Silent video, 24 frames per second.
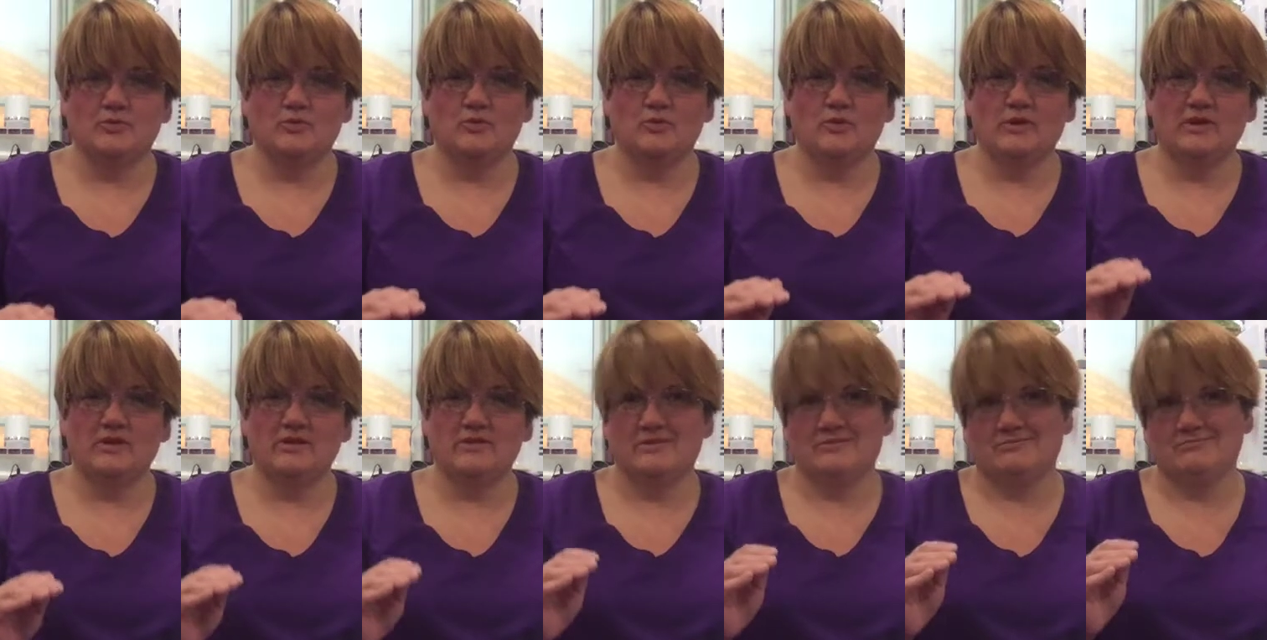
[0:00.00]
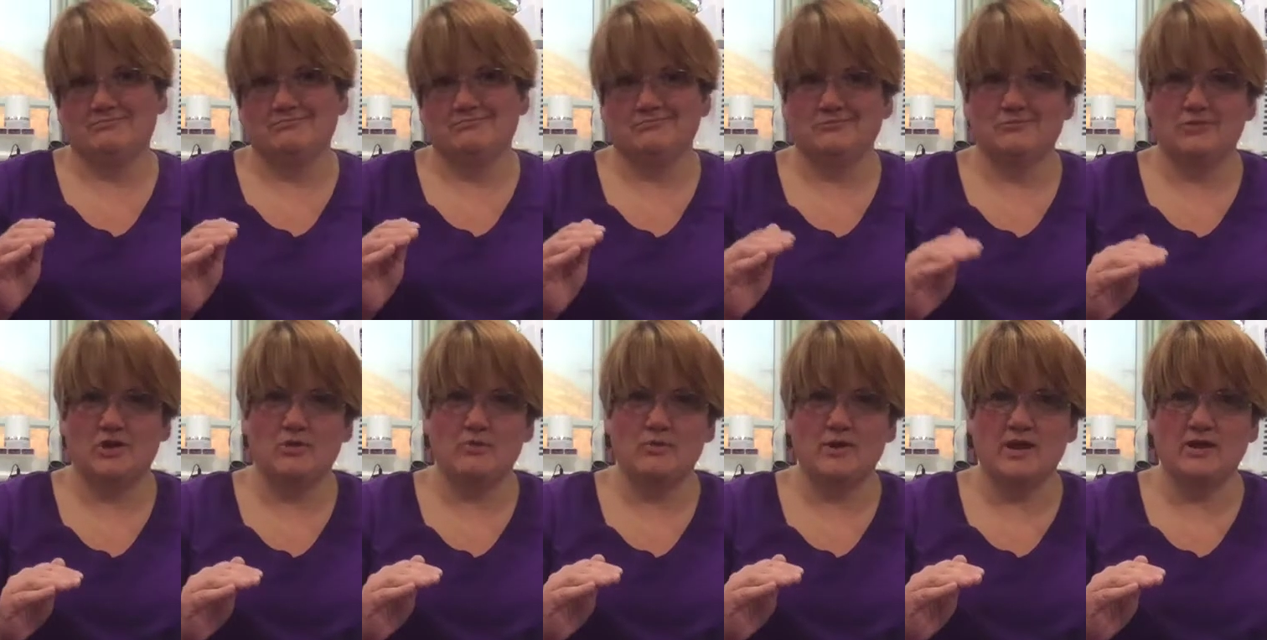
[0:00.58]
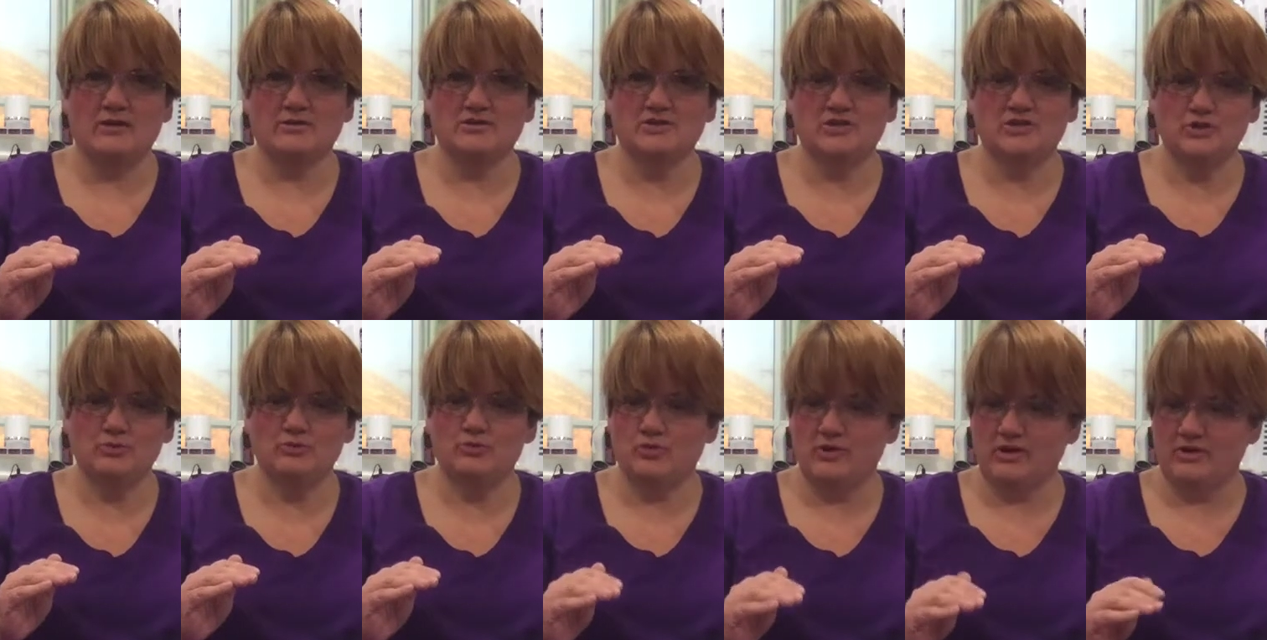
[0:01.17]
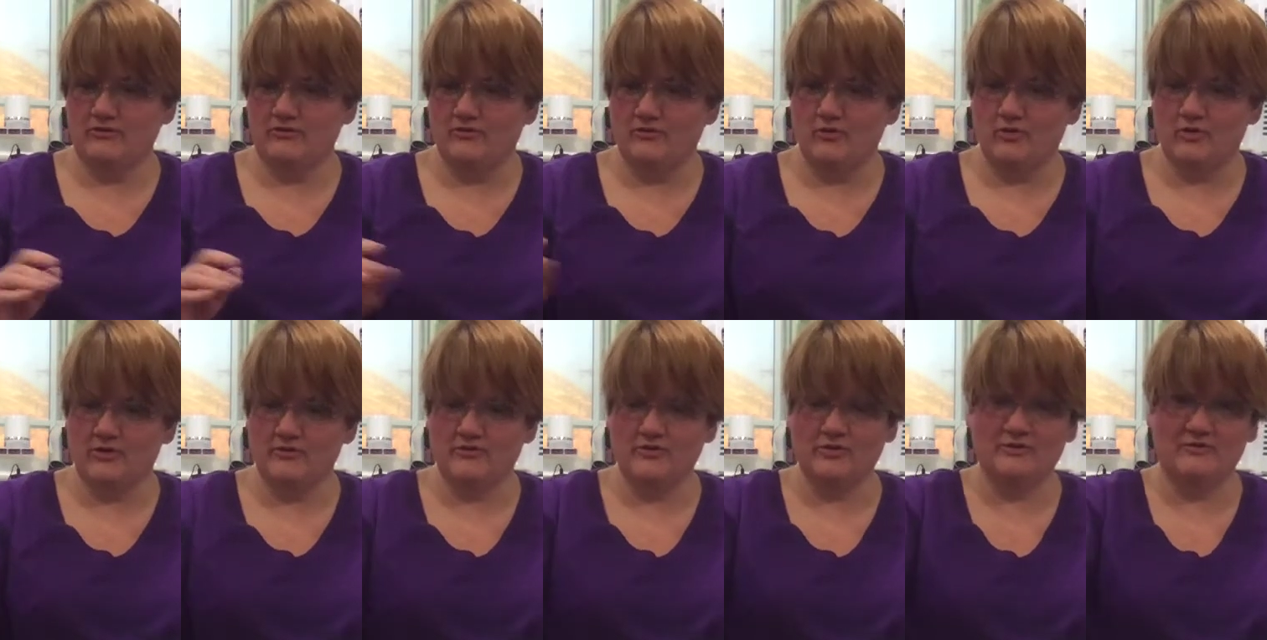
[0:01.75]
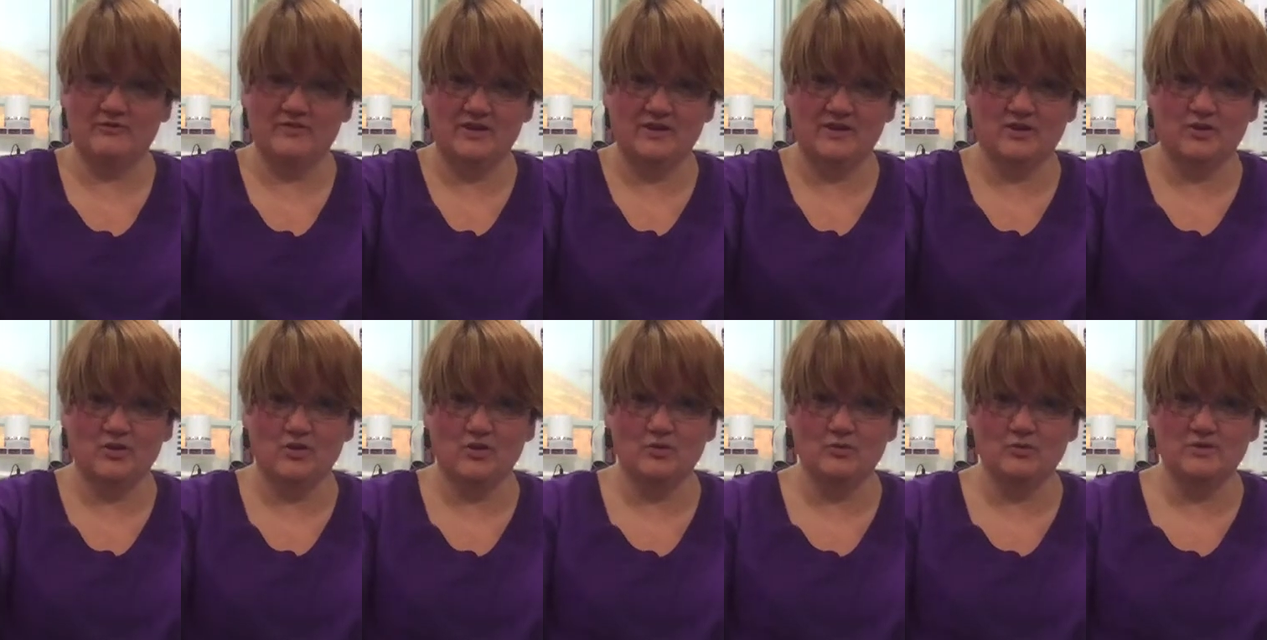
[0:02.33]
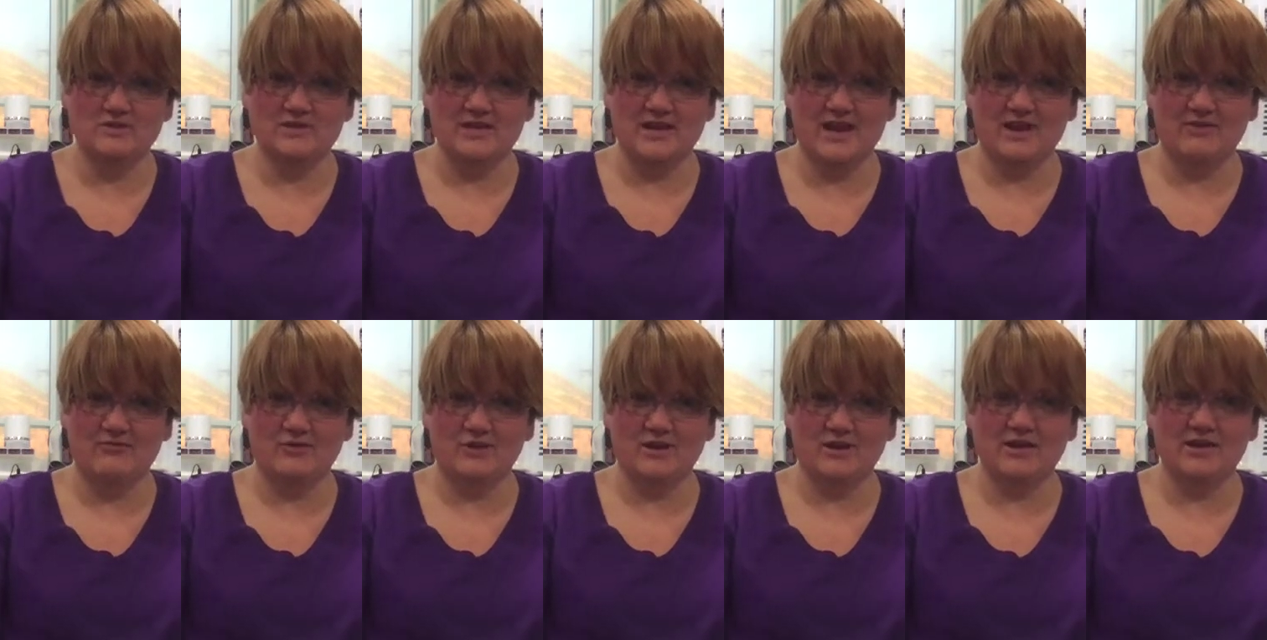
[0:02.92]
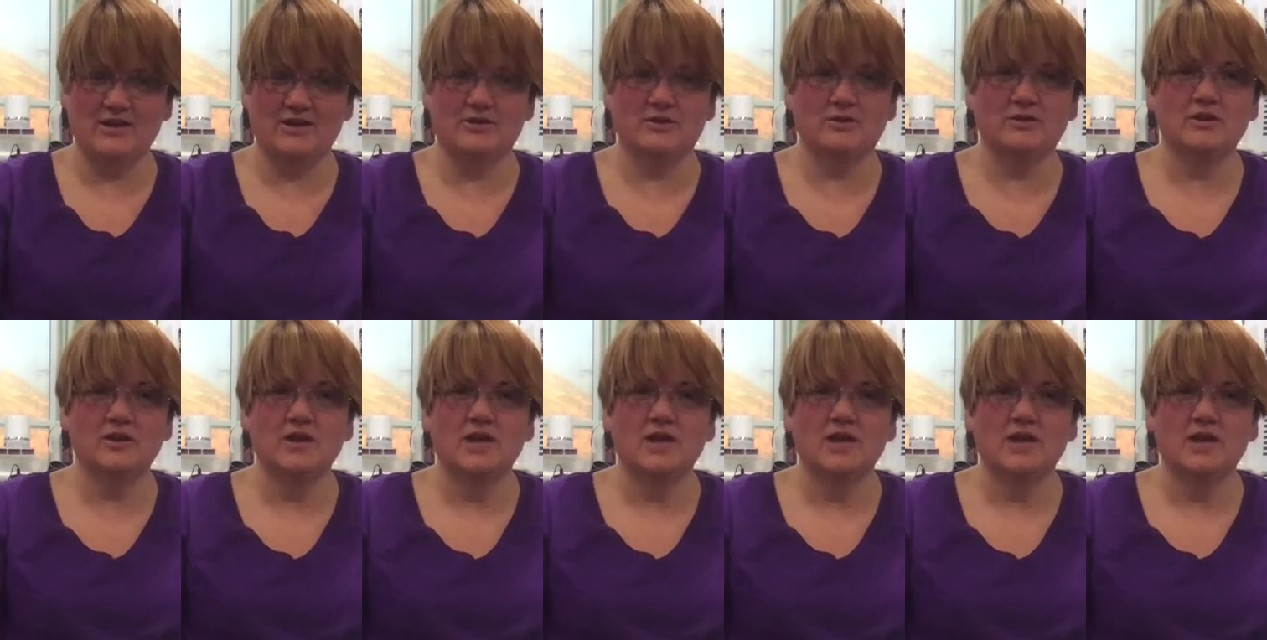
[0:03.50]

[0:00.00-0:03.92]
with around 2.4 for vinegar, which I have right here.